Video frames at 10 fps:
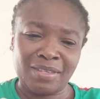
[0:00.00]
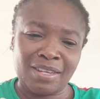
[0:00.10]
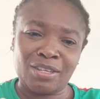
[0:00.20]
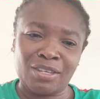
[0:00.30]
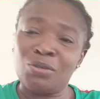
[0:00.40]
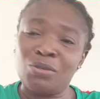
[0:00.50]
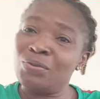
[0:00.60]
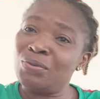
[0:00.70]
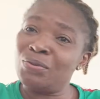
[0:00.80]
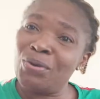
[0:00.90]
You
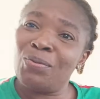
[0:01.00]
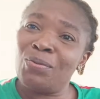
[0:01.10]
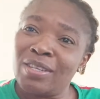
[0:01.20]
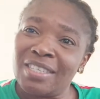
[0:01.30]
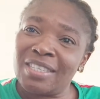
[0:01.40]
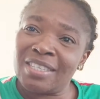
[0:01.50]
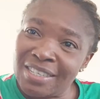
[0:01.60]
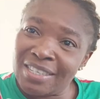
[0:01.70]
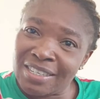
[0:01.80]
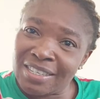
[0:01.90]
know what it
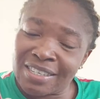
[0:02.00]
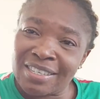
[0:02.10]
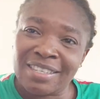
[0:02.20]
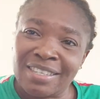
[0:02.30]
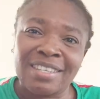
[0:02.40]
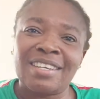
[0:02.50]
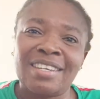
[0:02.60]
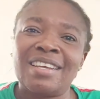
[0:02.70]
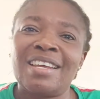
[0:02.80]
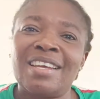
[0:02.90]
is.
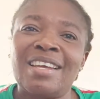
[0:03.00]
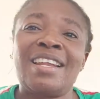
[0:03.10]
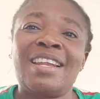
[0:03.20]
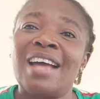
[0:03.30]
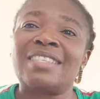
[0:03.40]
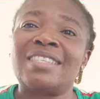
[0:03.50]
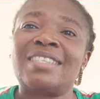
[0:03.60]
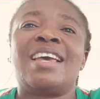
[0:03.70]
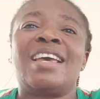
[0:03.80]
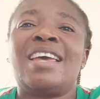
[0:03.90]
That
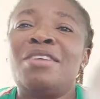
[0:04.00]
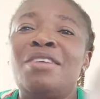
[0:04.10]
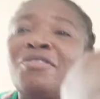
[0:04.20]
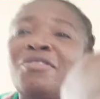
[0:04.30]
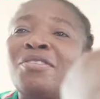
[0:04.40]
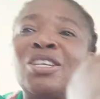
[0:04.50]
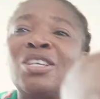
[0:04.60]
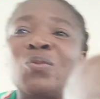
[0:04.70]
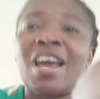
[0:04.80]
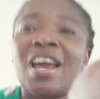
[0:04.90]
even as
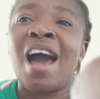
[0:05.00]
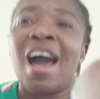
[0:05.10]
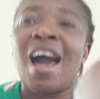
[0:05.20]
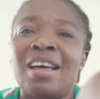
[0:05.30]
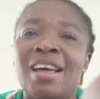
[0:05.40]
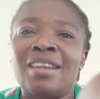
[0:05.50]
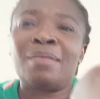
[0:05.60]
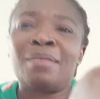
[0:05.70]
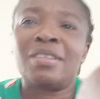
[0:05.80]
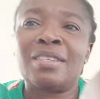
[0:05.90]
we are, let me
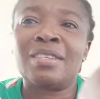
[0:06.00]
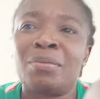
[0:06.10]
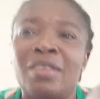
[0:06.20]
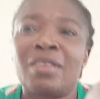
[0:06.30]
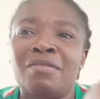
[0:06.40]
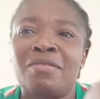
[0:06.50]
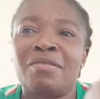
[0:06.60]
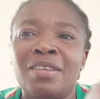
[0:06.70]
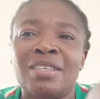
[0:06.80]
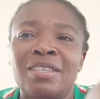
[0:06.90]
see something
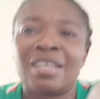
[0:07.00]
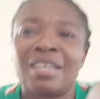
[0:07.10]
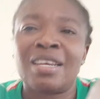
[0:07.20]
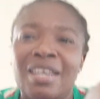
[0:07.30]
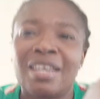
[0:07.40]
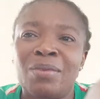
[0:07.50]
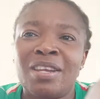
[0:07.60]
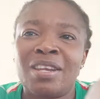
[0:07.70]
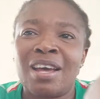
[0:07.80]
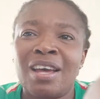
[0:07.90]
first.
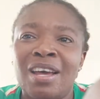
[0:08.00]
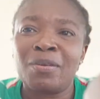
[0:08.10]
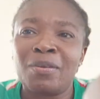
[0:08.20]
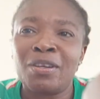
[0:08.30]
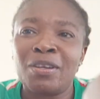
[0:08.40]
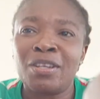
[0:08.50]
With please hold on